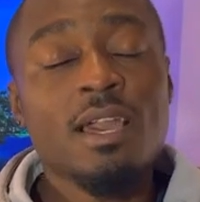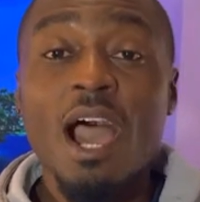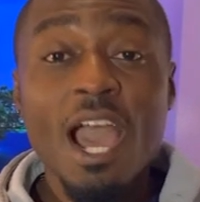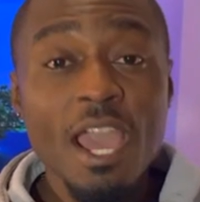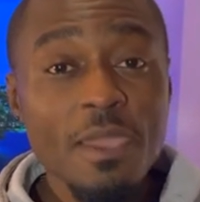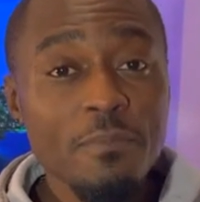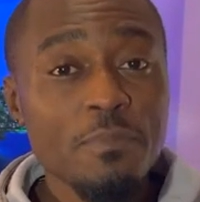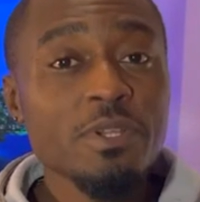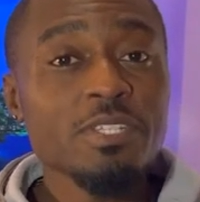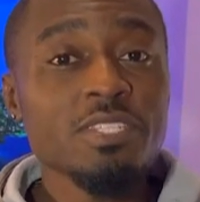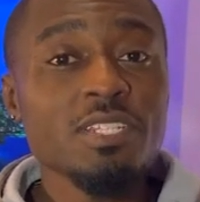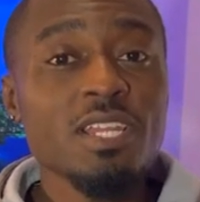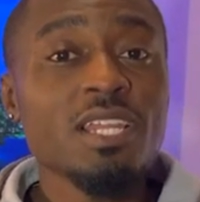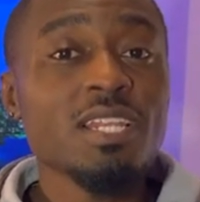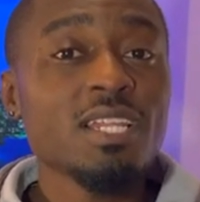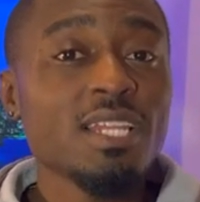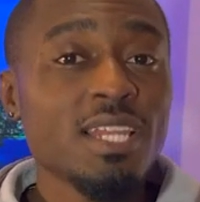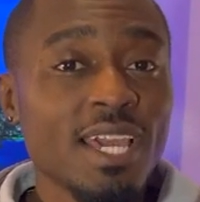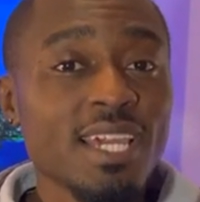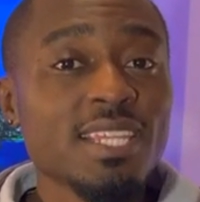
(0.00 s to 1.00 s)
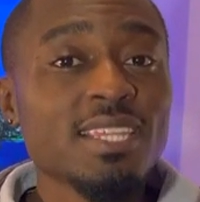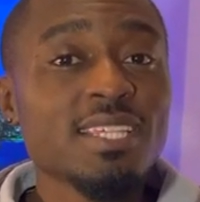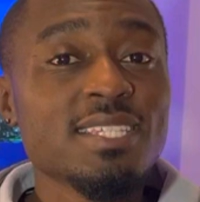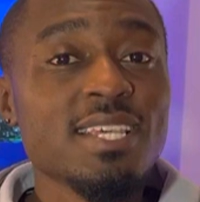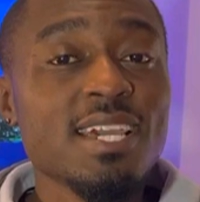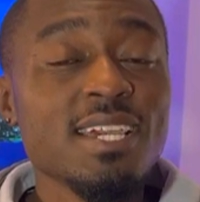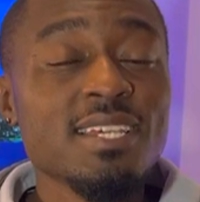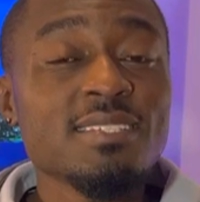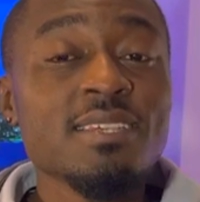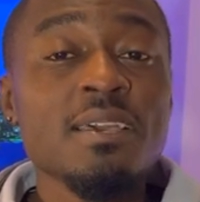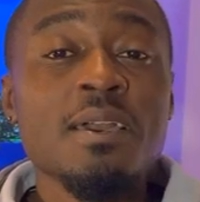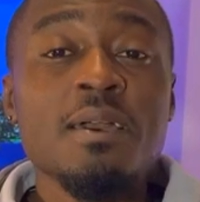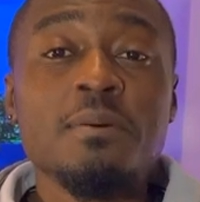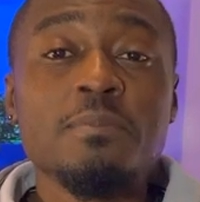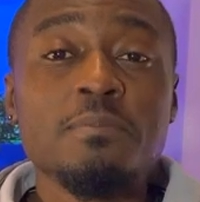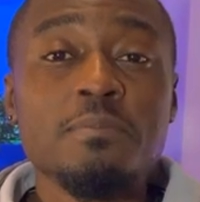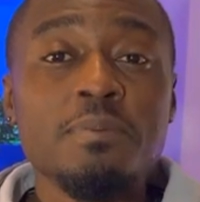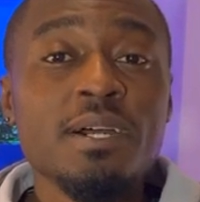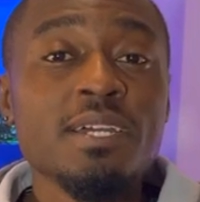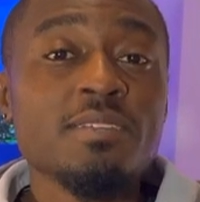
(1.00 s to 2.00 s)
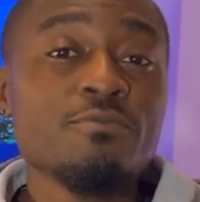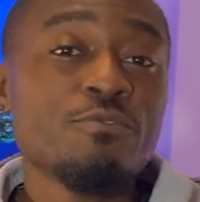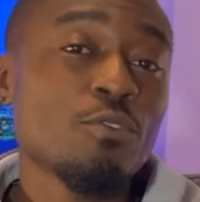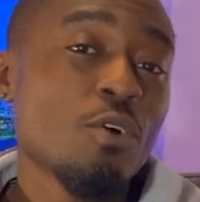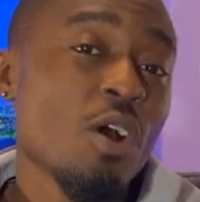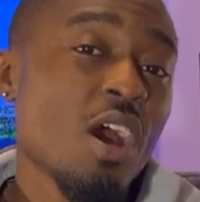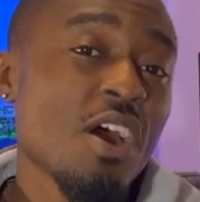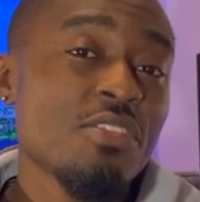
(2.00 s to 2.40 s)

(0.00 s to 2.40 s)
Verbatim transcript: I personally like the size, but for